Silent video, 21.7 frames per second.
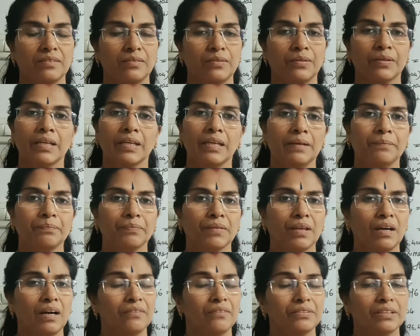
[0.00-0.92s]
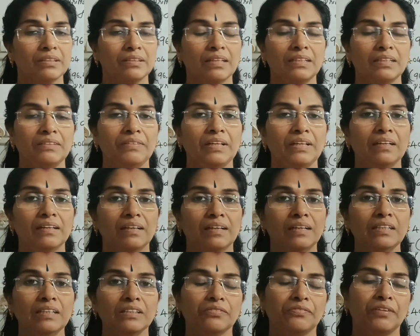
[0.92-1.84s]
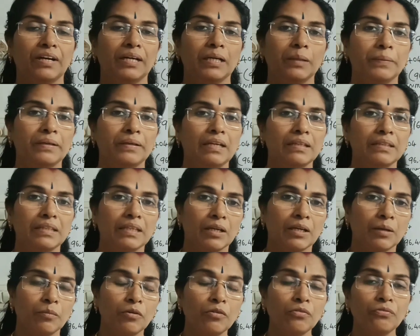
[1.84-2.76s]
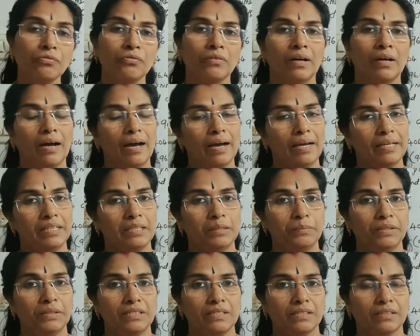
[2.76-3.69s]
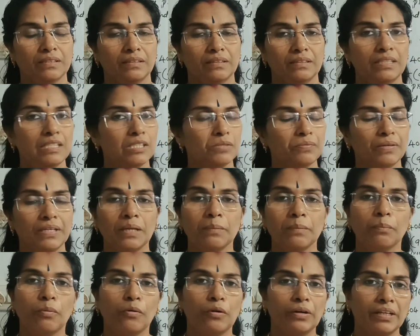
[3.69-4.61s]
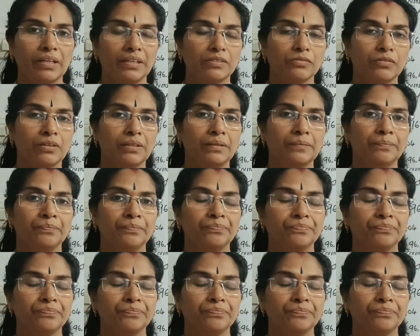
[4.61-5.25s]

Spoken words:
Okay, after that we learned the fundamental theorem of arithmetic. It is very important one.